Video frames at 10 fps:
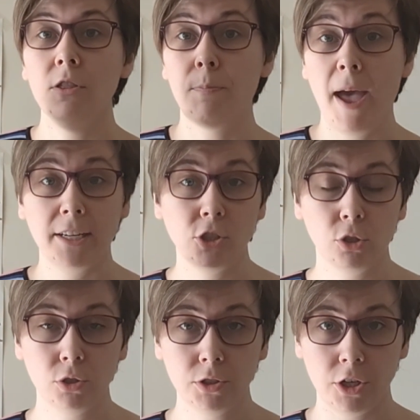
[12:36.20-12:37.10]
The
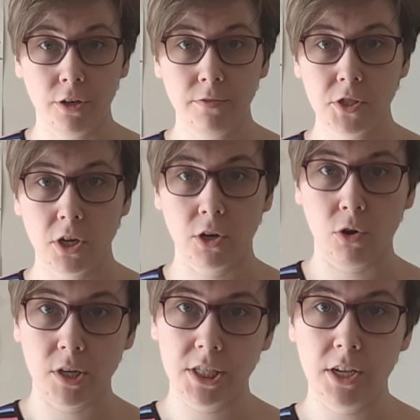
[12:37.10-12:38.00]
pectoral nerves are
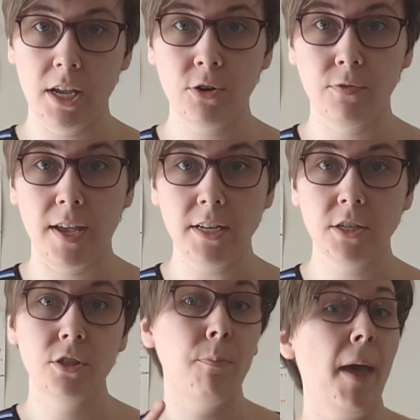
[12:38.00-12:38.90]
going to innervate
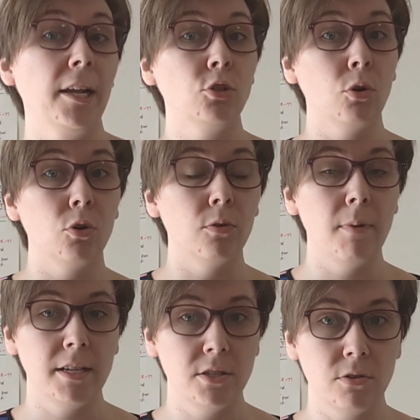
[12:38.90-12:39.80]
the pectoral
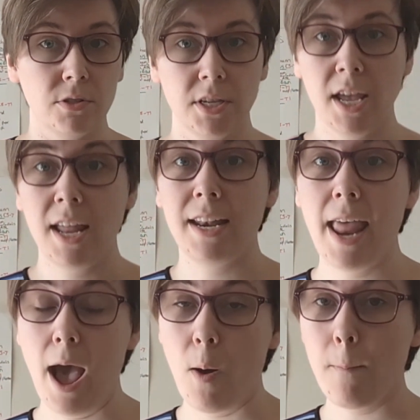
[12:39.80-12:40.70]
muscles.
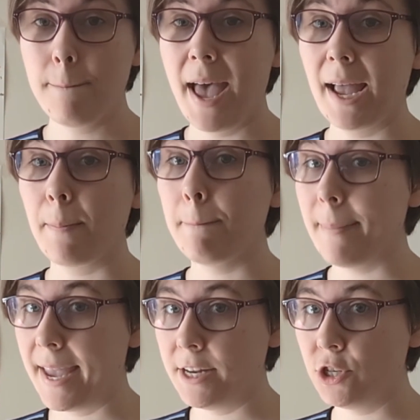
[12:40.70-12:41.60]
Now, pec
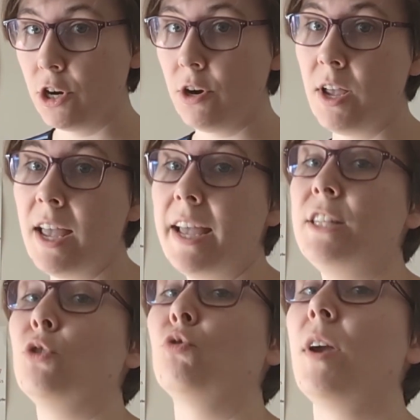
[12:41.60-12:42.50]
major
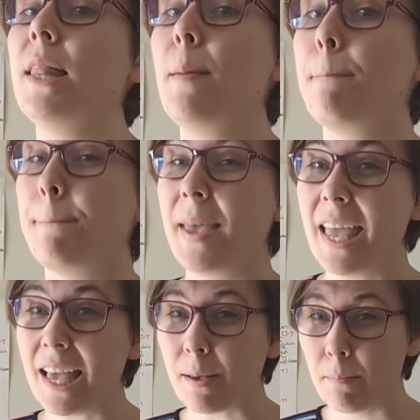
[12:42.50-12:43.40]
is a really
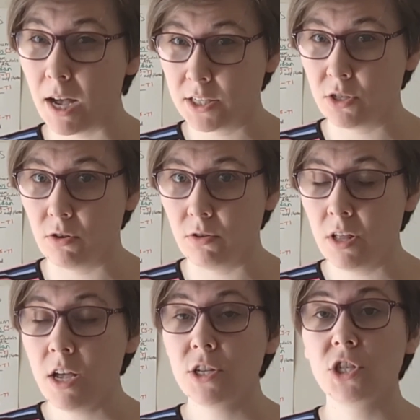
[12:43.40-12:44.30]
big muscle,
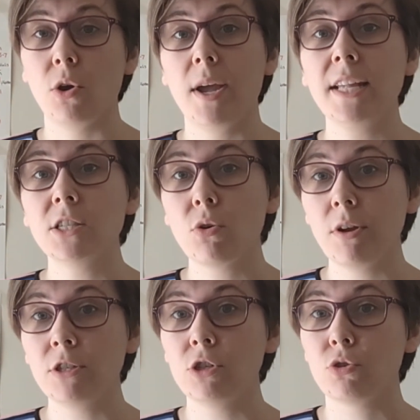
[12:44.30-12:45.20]
so it's
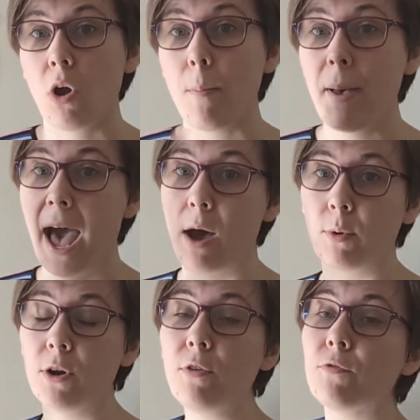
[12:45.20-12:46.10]
going to draw
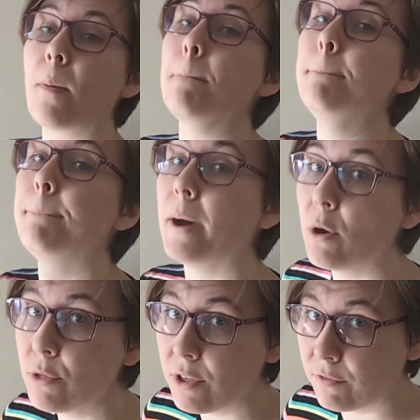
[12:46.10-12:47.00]
power from
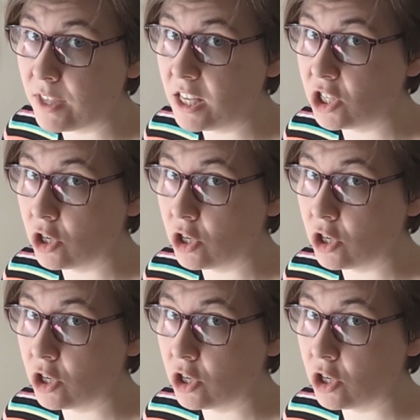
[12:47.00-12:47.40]
both of these